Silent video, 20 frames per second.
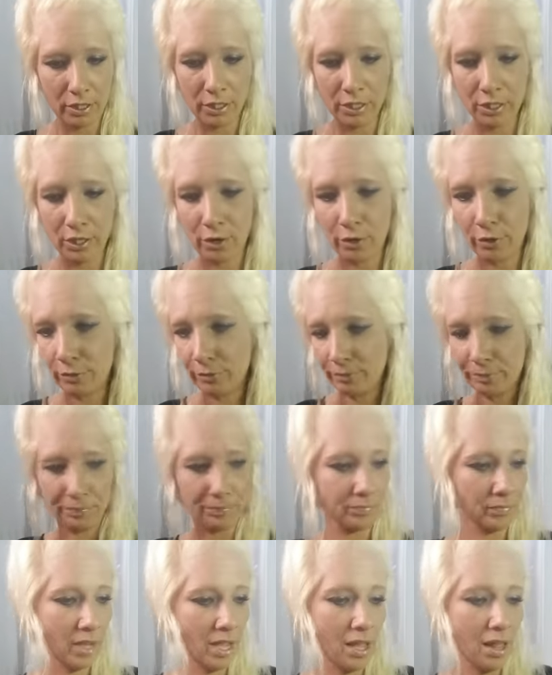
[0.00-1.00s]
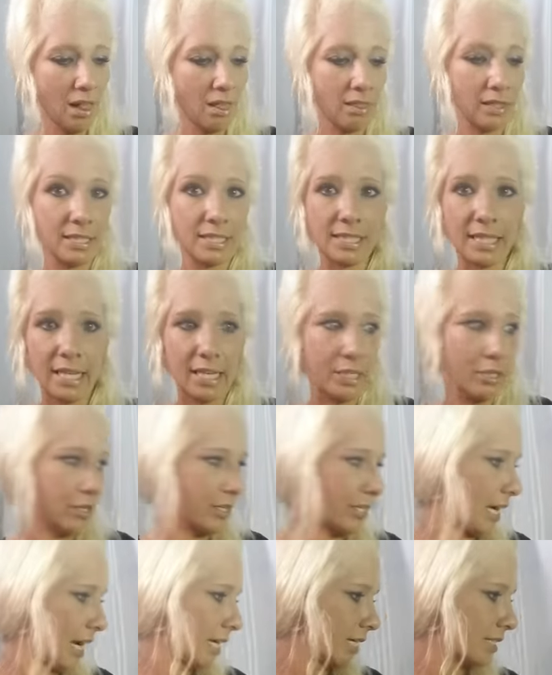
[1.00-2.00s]
So, let's get
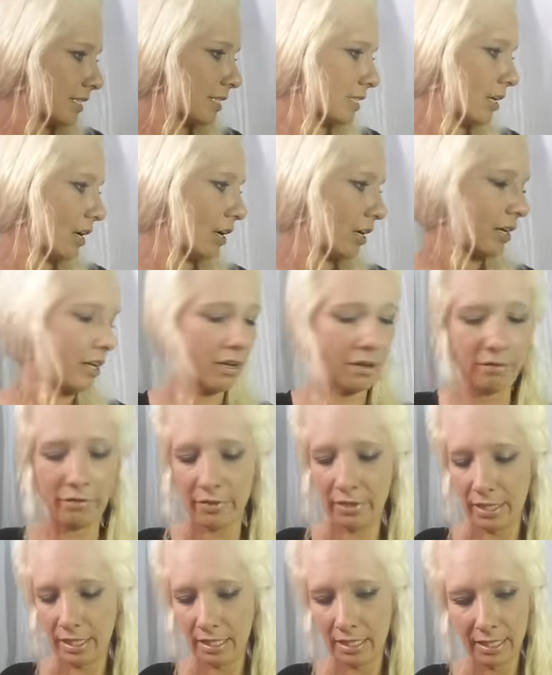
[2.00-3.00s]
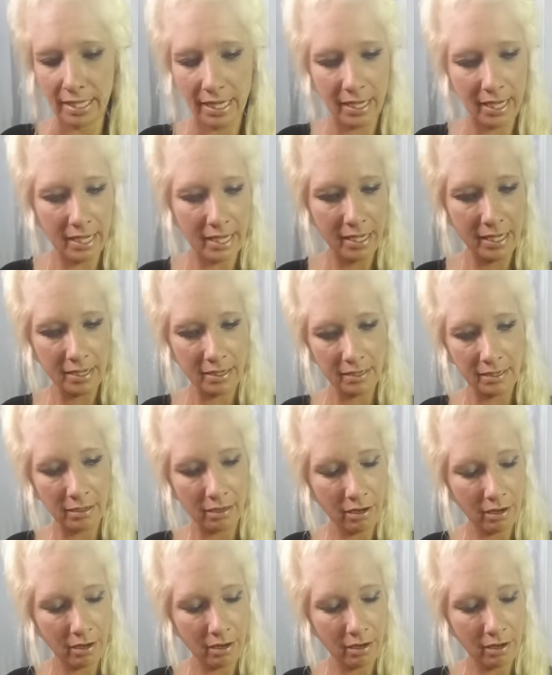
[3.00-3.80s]
your guidance card of the day.